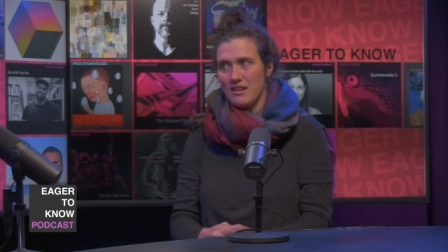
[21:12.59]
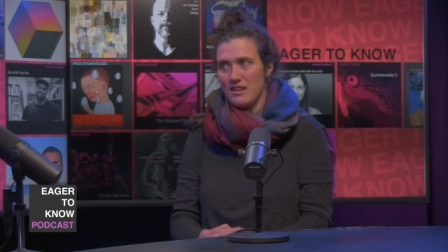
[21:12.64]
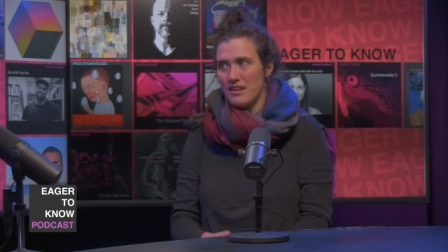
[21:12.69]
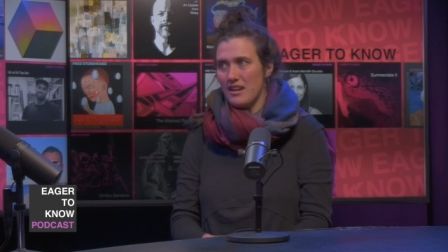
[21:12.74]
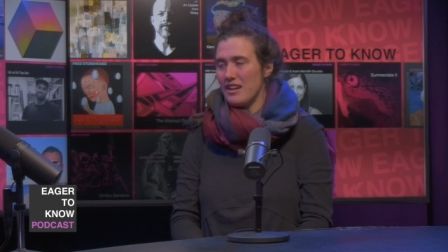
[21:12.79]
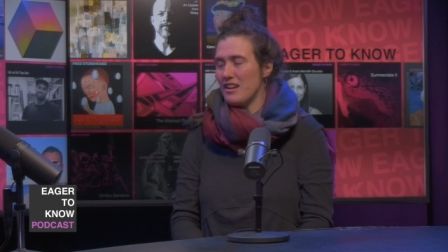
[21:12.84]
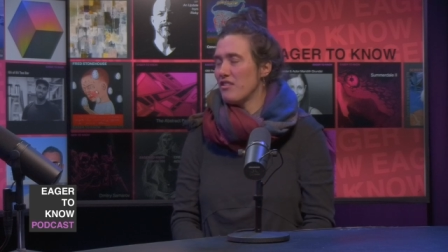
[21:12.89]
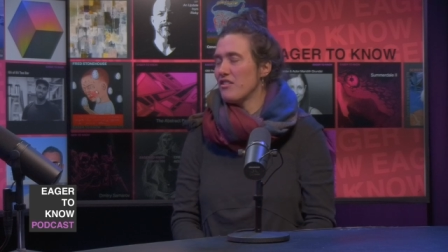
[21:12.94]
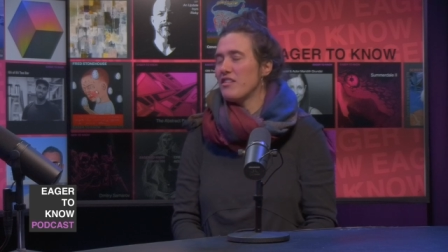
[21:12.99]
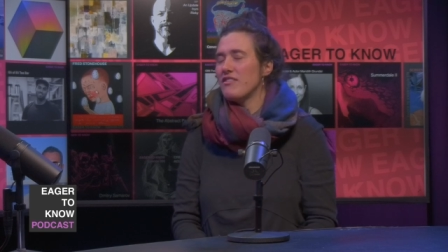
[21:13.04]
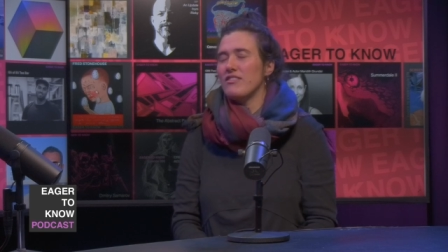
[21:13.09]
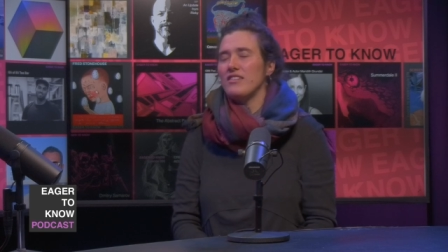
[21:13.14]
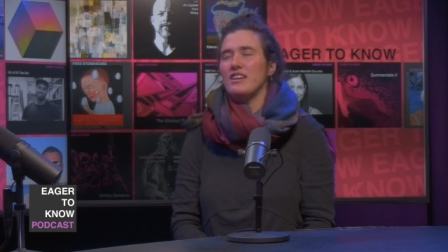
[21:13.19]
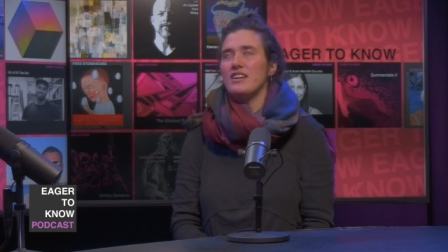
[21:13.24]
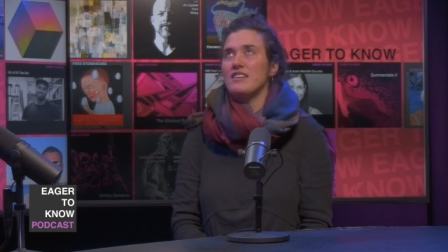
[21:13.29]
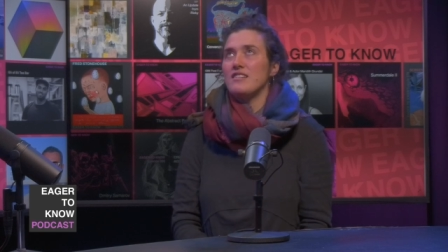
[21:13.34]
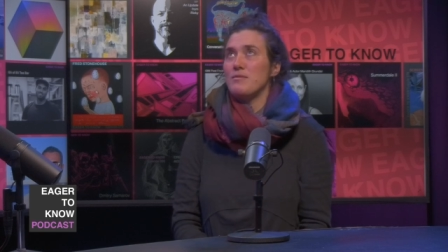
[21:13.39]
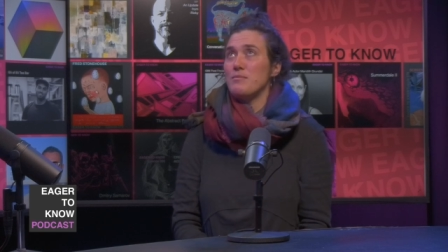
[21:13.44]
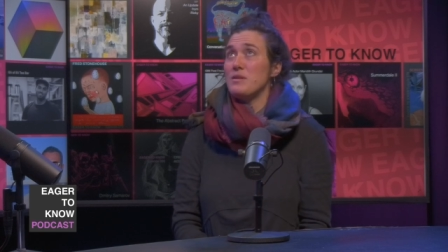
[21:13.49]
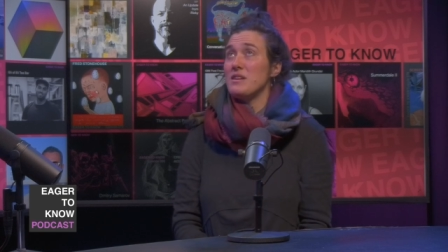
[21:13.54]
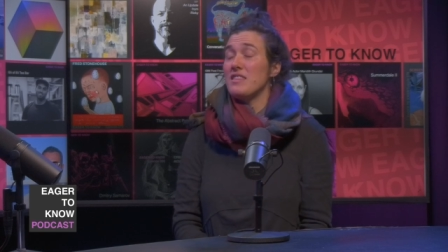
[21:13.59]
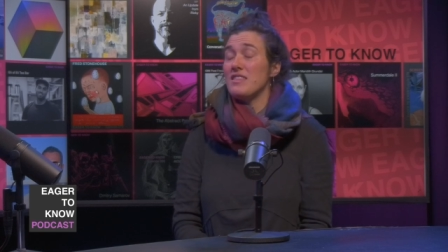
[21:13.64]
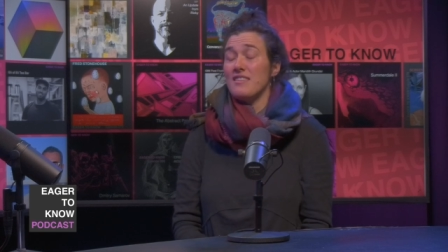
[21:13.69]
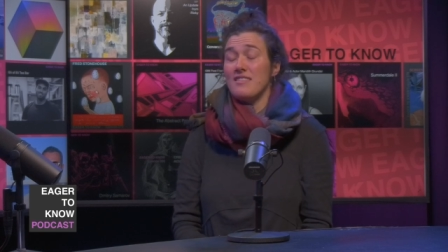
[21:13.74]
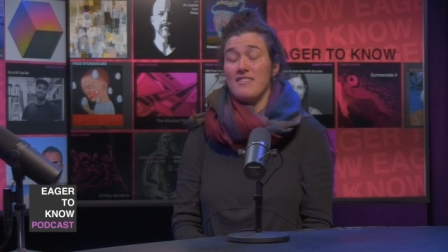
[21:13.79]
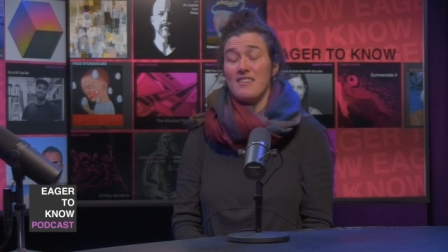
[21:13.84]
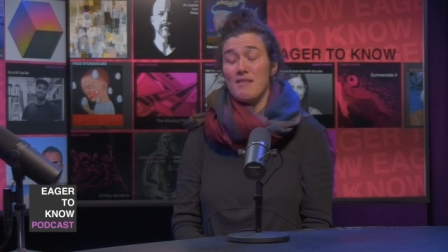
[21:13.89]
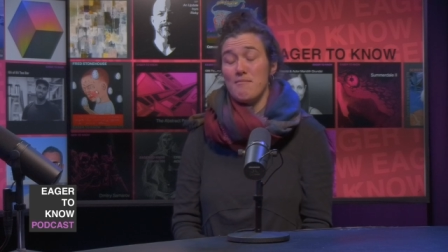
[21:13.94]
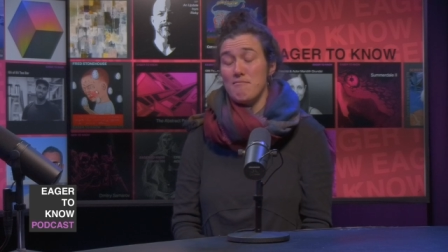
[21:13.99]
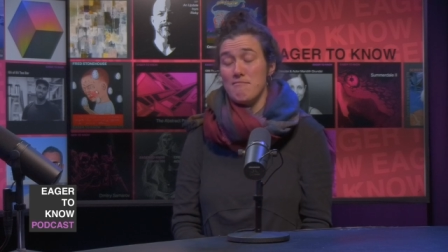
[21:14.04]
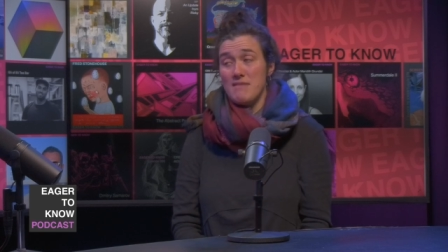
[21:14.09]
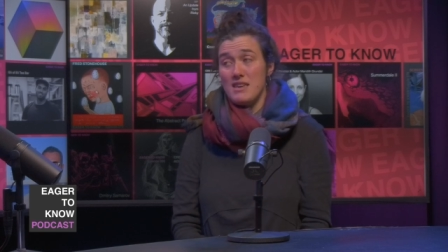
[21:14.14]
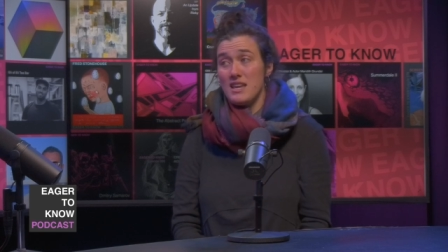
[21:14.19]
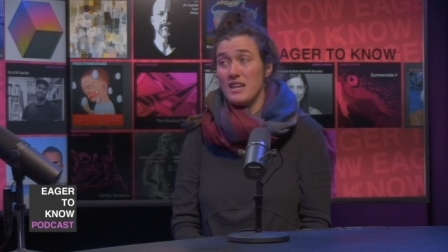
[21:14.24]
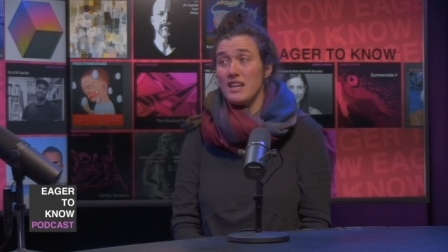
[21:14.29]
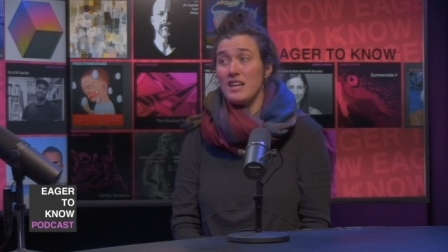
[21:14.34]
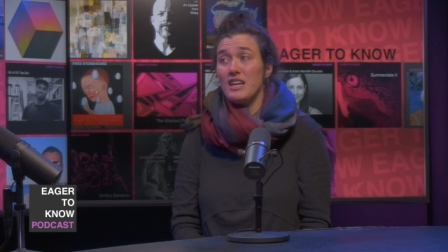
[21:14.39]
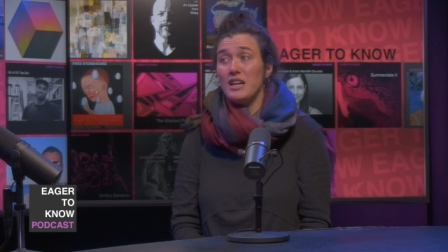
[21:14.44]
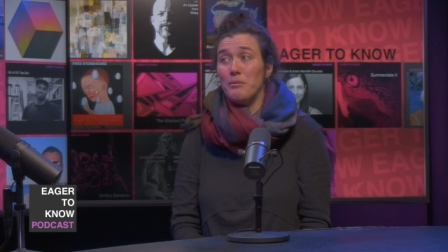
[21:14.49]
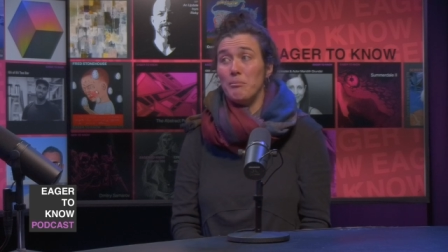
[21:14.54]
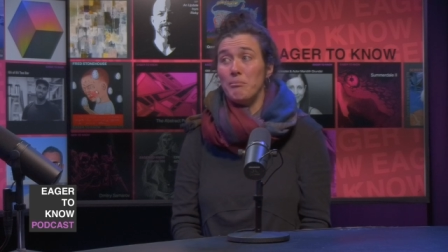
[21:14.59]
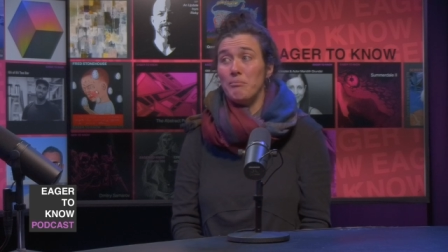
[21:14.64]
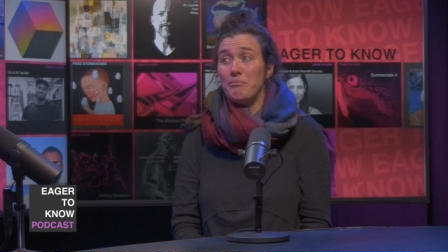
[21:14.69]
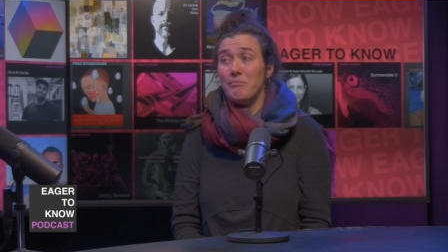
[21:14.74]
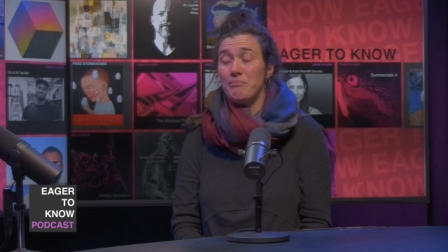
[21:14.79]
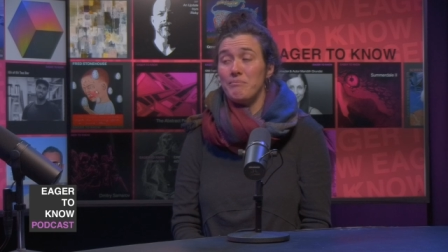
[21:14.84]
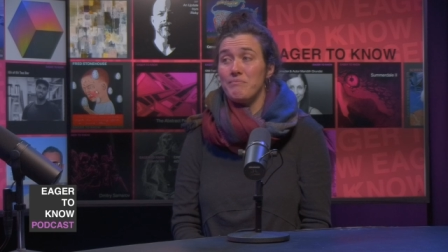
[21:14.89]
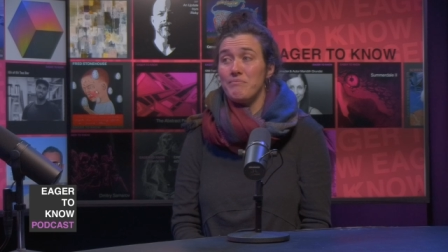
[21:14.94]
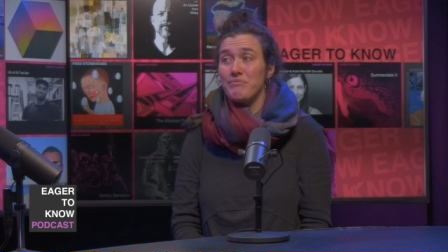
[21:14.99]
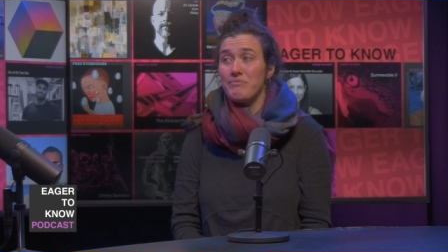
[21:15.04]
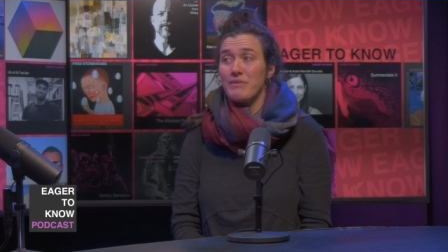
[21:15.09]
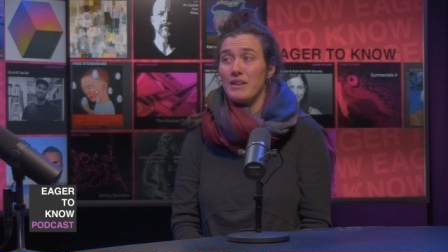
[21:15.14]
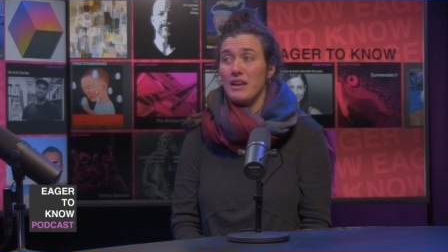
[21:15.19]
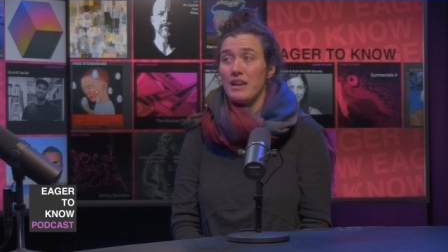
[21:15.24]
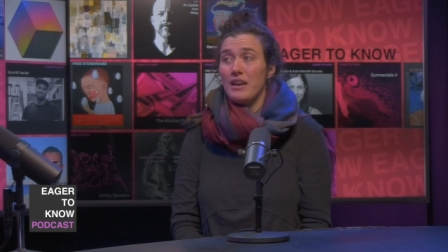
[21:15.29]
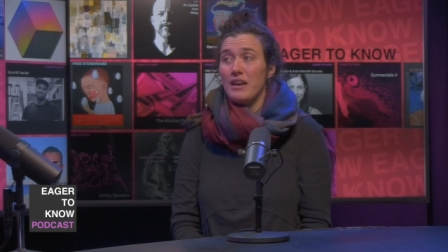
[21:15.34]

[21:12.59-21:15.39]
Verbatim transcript: I don't even need to be in the same medium. Mm.